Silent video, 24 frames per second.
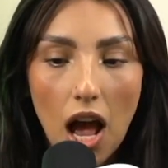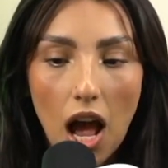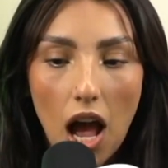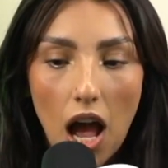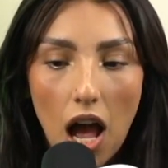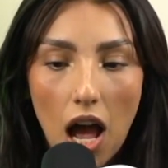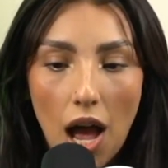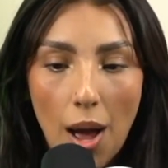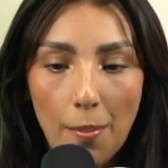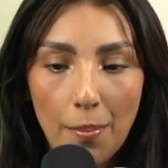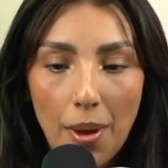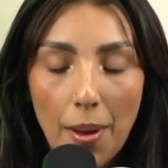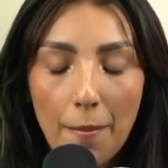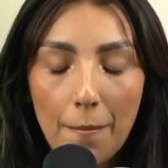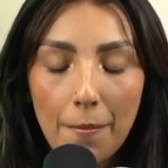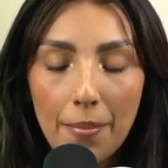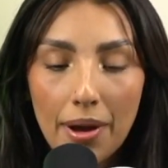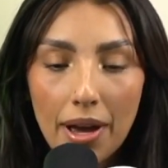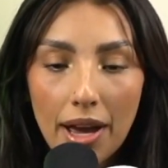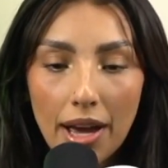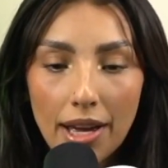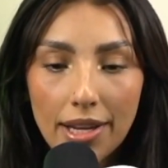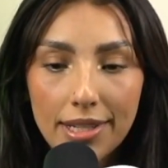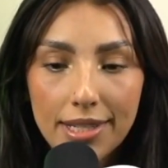
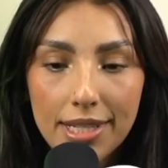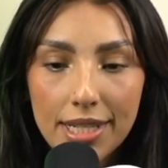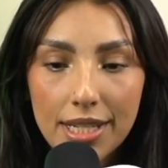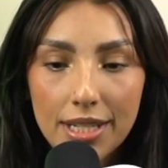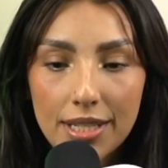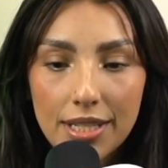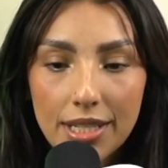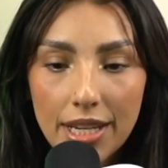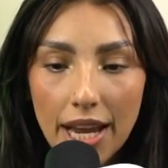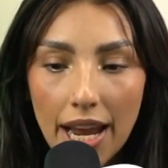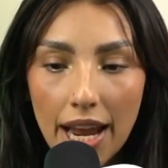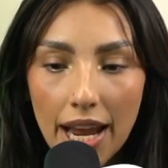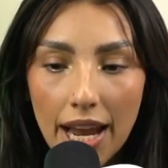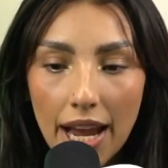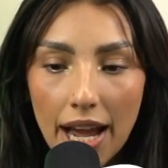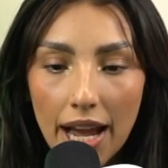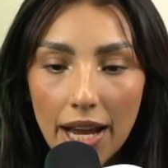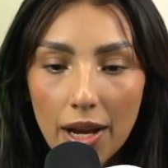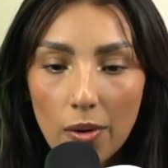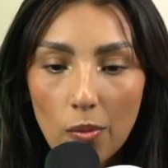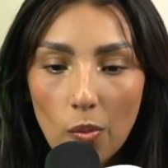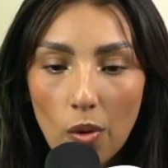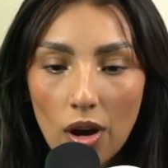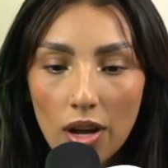But today
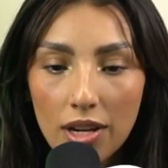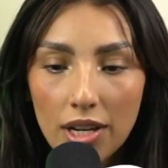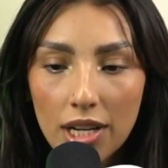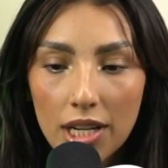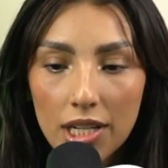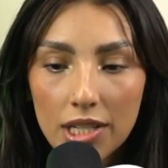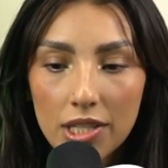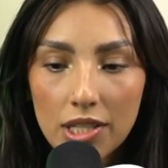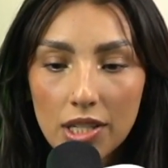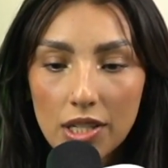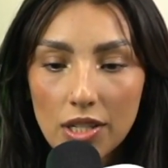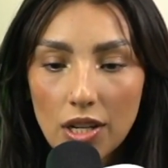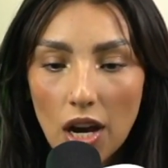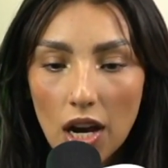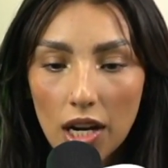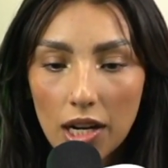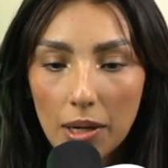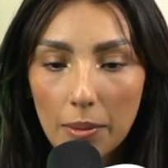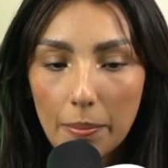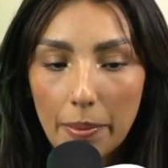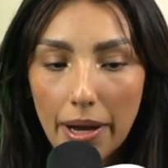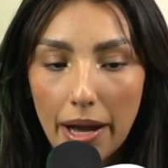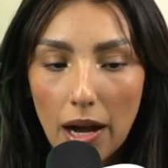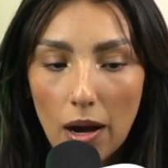I wanted to talk
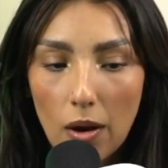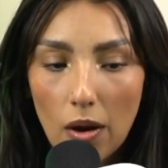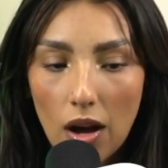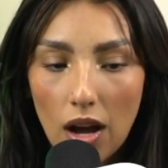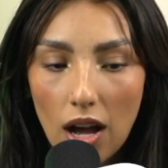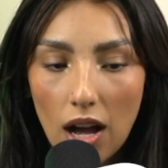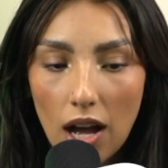about